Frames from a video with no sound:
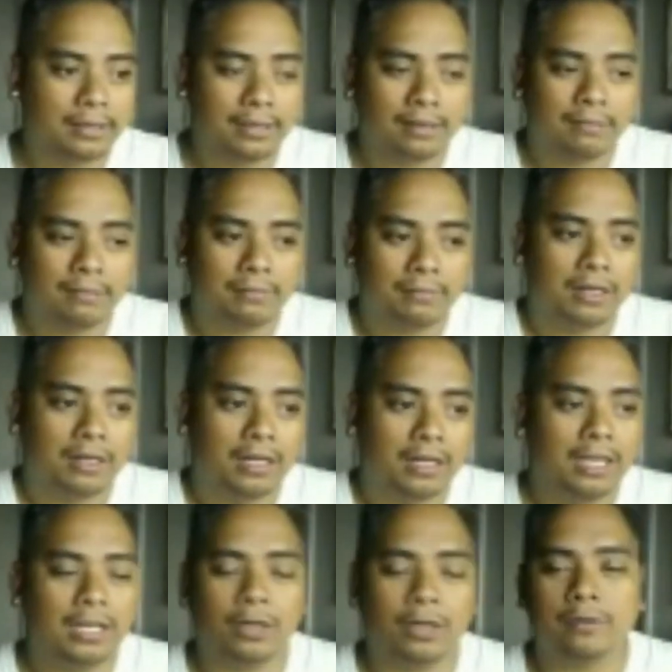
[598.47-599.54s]
and
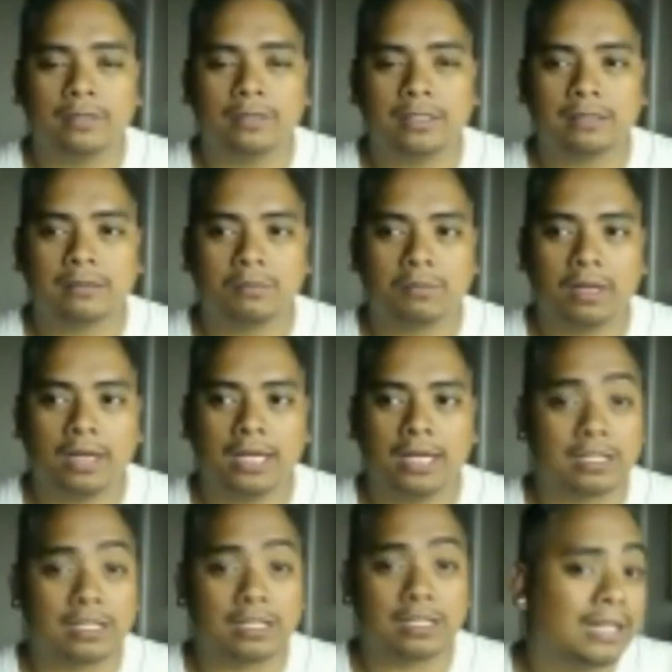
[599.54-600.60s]
it's
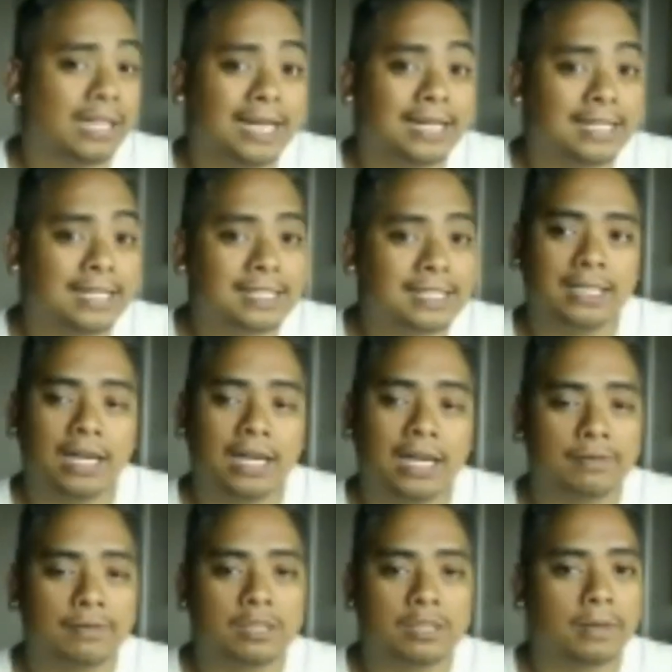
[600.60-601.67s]
it's a lot less than
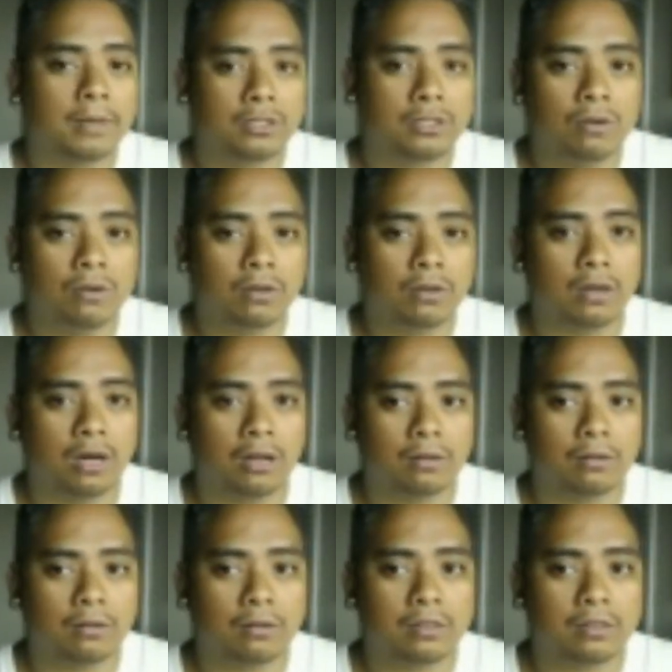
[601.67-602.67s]
having to spend $200